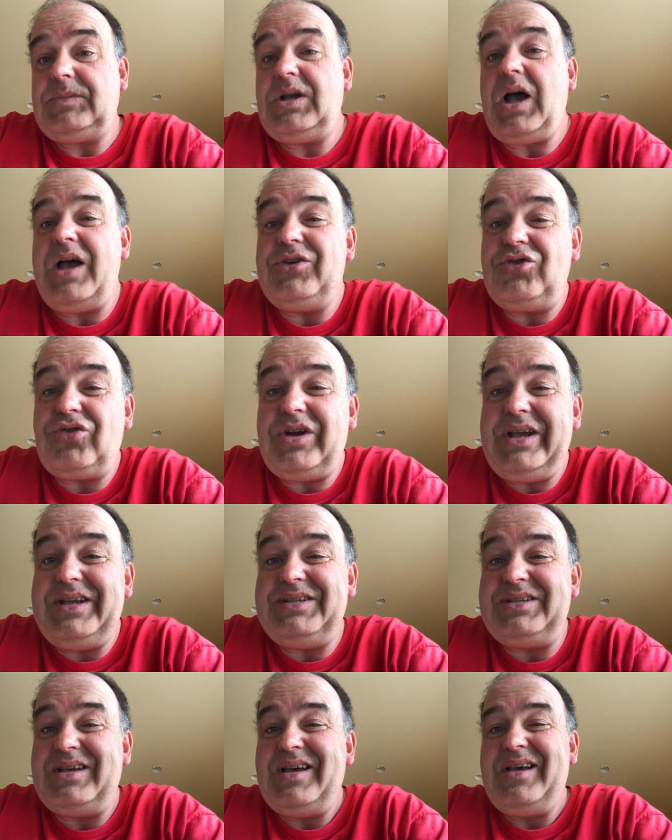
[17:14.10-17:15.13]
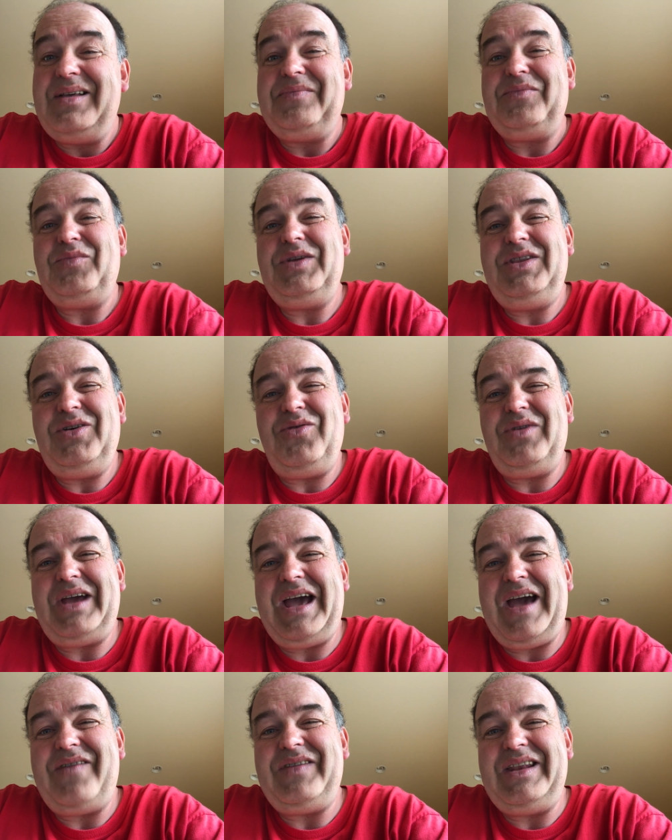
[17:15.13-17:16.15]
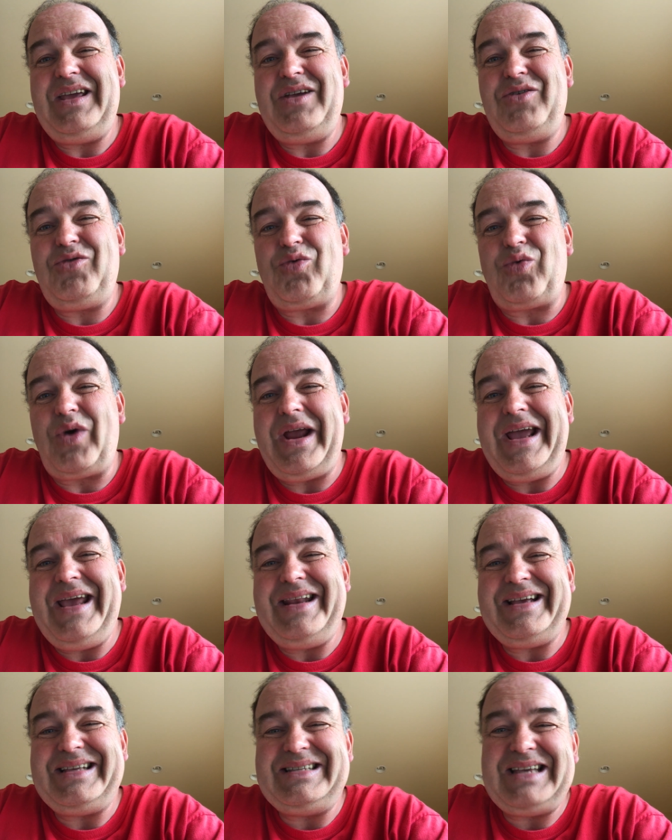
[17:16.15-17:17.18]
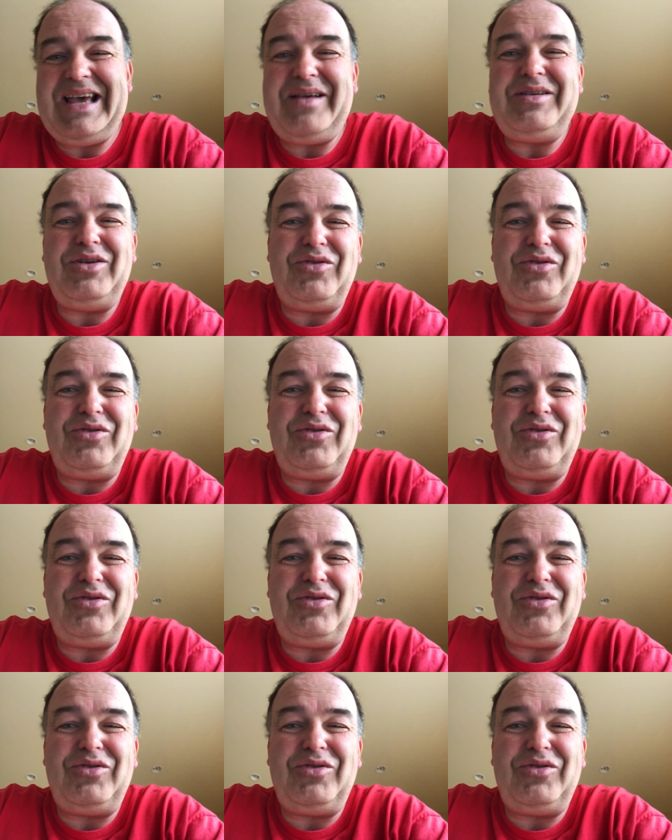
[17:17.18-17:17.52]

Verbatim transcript: countries we don't have any great example.